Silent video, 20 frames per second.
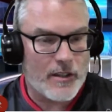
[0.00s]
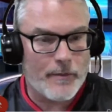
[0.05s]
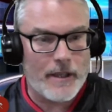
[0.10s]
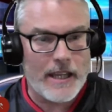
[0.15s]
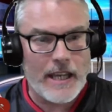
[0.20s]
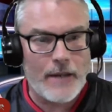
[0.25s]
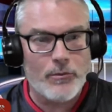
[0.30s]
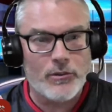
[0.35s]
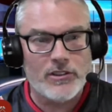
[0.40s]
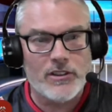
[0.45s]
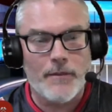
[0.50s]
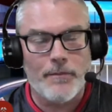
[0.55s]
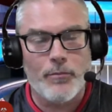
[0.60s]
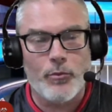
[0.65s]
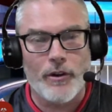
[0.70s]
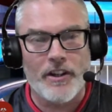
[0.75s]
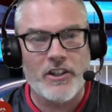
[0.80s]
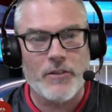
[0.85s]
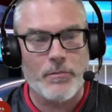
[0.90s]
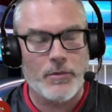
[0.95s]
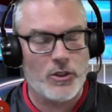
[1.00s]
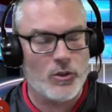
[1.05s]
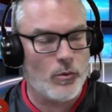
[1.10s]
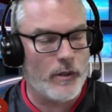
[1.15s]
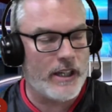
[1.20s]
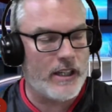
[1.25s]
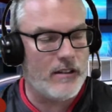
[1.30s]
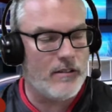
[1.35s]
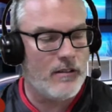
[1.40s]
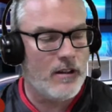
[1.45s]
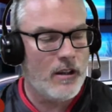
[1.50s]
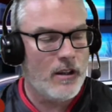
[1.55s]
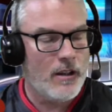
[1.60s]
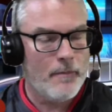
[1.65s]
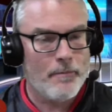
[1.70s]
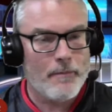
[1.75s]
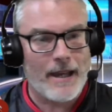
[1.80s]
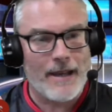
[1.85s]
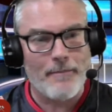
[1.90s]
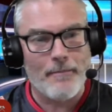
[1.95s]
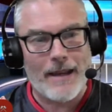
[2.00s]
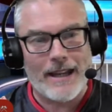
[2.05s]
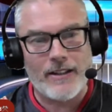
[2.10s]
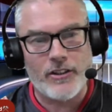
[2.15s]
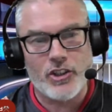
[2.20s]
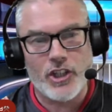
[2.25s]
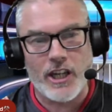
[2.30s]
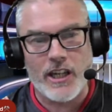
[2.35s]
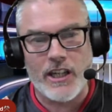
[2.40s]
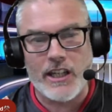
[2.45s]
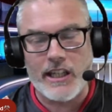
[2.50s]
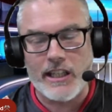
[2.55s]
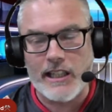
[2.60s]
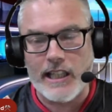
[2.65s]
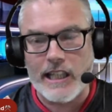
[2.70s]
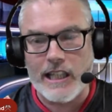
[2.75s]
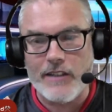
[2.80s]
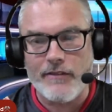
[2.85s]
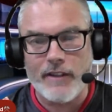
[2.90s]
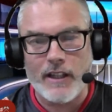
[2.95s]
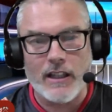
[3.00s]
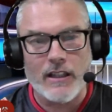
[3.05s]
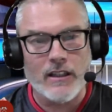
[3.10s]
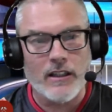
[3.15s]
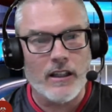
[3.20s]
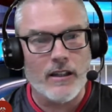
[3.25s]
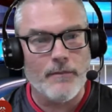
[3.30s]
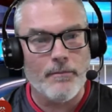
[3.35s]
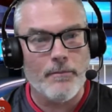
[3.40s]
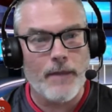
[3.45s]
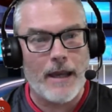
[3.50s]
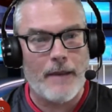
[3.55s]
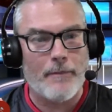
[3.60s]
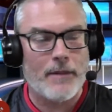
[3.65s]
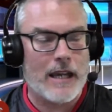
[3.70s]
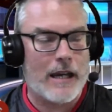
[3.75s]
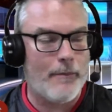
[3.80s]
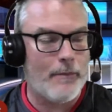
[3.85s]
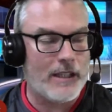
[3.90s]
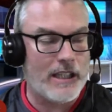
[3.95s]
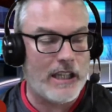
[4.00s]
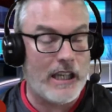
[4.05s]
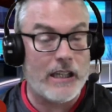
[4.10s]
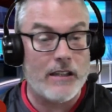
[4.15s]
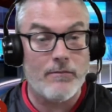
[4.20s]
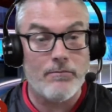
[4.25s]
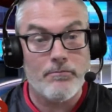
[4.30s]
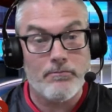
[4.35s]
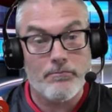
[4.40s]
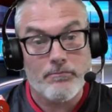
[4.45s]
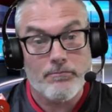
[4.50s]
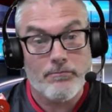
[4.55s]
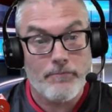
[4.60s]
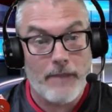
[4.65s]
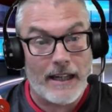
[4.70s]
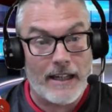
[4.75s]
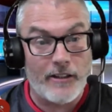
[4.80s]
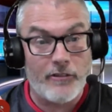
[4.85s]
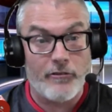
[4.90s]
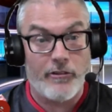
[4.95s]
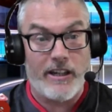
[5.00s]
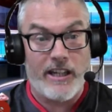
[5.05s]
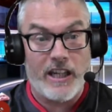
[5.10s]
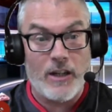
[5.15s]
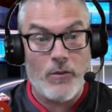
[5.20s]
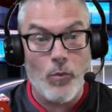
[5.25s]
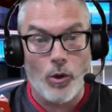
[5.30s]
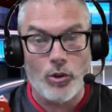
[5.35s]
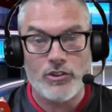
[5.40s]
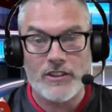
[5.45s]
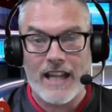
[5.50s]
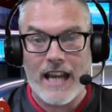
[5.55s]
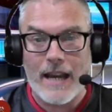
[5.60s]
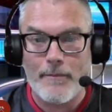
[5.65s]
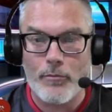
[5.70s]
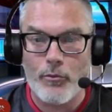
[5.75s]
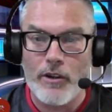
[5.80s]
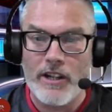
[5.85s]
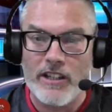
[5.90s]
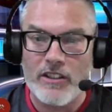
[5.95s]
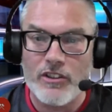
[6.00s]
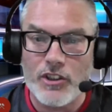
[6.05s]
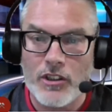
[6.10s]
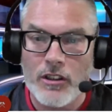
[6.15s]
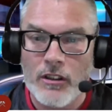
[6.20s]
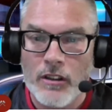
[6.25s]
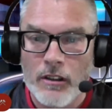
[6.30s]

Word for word: He was the bridge between Pat Mancini leaving and Pep coming in. Pellegrini was that bridge.